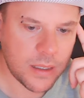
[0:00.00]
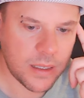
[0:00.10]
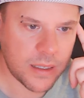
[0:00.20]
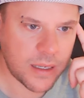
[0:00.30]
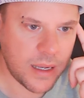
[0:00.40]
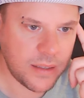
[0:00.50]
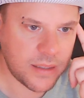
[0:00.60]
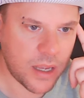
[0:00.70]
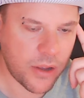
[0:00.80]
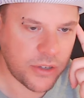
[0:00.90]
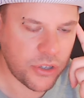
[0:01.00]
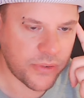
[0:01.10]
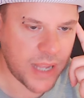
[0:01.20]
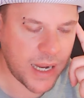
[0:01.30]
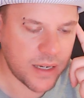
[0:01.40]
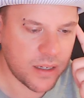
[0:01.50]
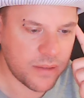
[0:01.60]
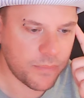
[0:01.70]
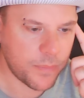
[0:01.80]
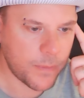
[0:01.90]
Okay, so I should have taken it.
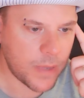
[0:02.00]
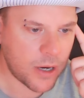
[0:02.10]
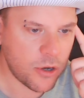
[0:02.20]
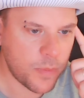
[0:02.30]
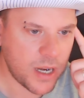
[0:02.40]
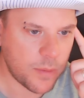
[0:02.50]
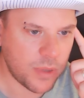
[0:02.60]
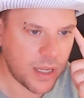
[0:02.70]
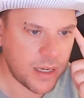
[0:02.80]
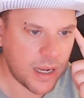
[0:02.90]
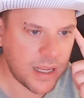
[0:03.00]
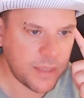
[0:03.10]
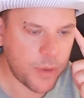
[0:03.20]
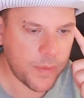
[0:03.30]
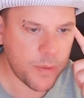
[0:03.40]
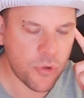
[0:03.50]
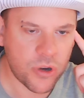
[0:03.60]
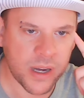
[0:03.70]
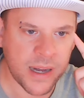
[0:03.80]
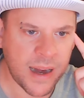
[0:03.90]
That could have been a blunder. It's probably
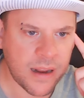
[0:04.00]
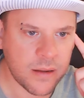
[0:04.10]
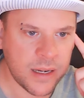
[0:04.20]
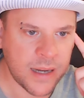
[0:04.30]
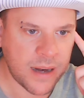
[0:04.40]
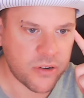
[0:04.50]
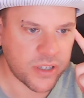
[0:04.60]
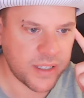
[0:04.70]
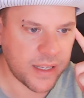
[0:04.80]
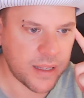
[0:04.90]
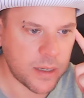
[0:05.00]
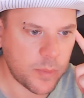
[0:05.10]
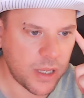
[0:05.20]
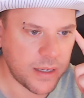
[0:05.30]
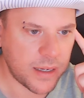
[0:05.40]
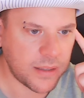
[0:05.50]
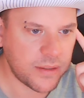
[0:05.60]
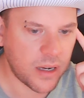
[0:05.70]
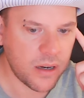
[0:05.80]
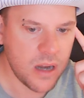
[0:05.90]
more inaccuracy than a blunder.
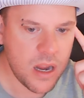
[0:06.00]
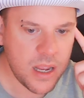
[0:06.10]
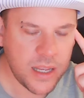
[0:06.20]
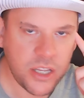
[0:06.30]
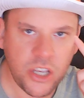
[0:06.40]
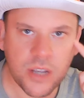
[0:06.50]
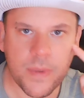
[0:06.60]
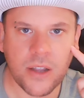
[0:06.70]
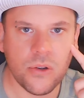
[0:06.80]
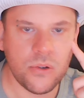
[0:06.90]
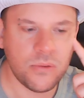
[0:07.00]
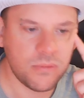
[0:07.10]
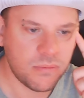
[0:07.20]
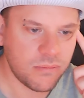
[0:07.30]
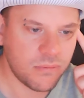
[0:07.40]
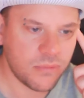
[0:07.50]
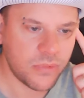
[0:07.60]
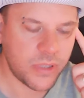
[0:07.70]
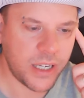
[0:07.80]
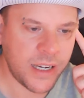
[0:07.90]
So you can make all
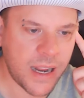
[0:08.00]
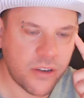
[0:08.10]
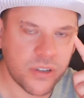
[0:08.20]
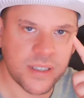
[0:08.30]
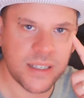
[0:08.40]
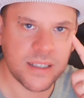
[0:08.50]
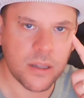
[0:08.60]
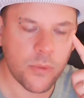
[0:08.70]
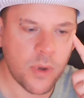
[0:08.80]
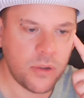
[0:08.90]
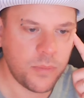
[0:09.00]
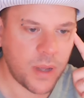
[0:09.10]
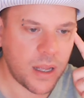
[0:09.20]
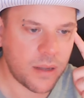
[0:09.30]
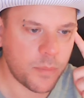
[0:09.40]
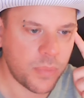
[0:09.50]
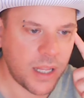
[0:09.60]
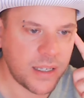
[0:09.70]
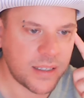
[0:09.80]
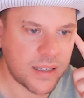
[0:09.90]
inaccuracies in the world, but
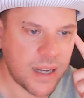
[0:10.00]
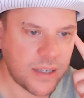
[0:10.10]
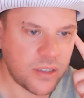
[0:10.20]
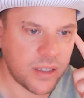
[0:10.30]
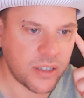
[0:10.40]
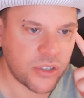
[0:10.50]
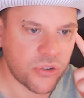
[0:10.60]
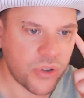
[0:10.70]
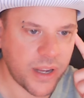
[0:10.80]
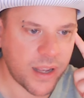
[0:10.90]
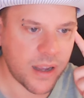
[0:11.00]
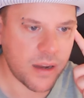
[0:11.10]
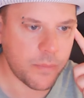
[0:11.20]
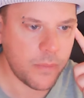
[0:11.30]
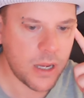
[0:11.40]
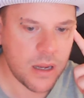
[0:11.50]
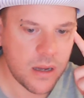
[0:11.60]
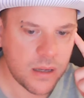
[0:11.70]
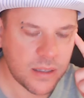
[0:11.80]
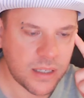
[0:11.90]
blunders can actually destroy your game.
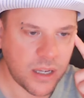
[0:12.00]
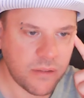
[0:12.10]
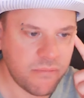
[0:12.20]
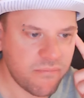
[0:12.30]
So,